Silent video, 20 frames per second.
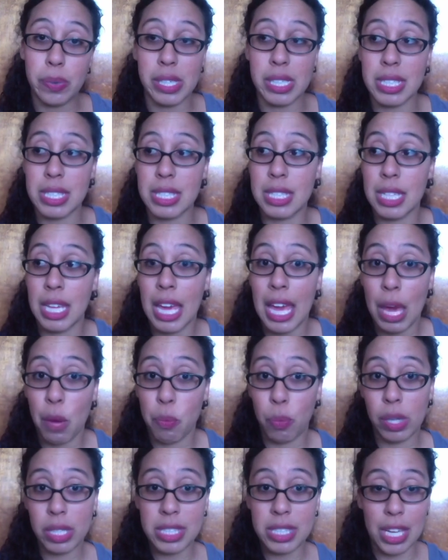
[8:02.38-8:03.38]
is,
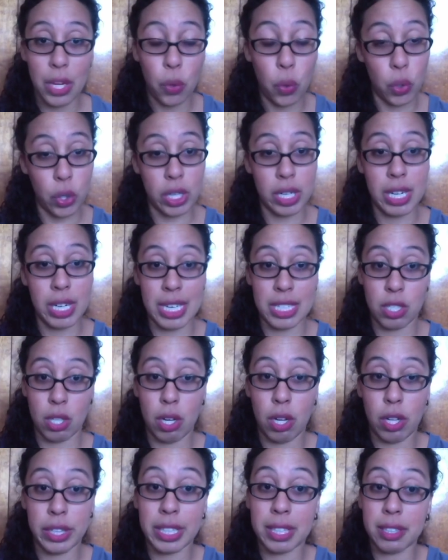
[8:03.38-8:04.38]
once I organize
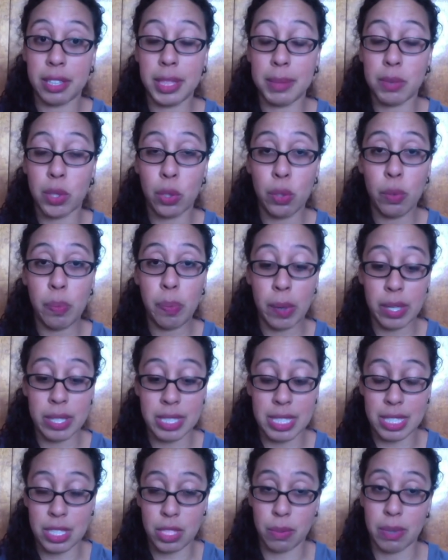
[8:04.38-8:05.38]
all the clipped coupons
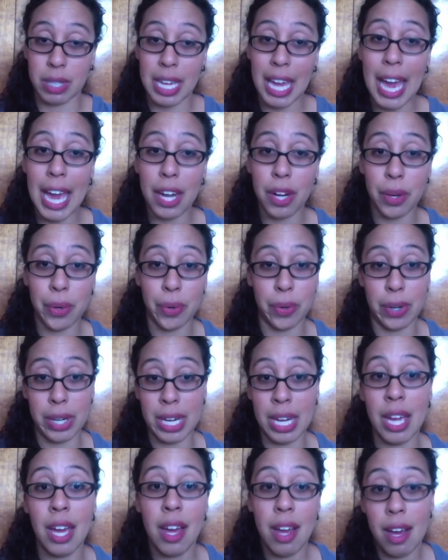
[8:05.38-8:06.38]
into a category
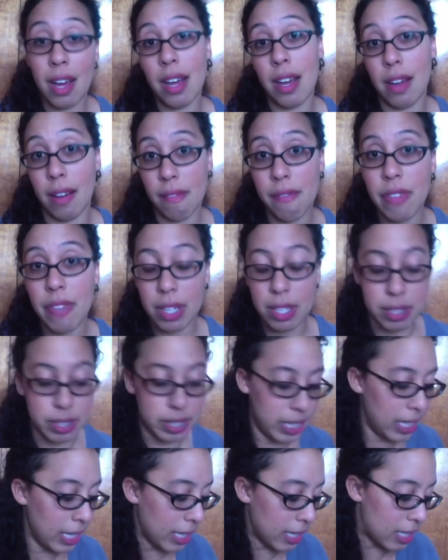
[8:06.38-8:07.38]
of
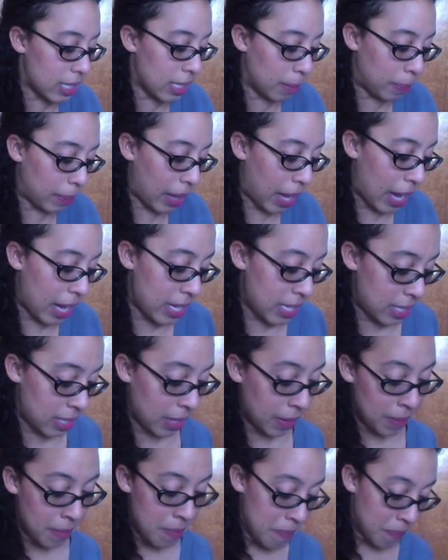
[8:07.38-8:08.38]
cleaning supplies,
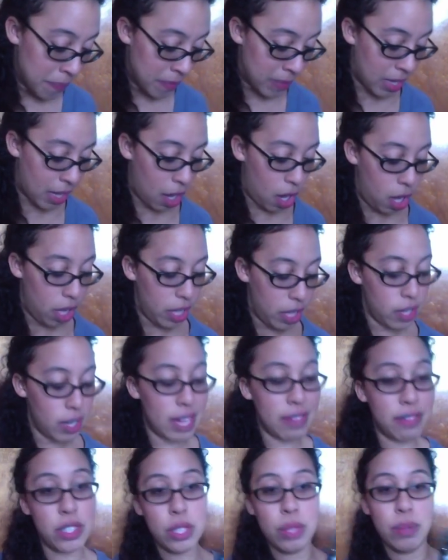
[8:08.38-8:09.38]
all you
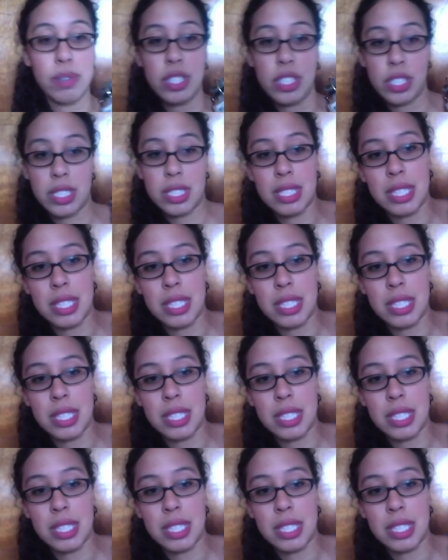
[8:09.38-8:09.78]
have to do is just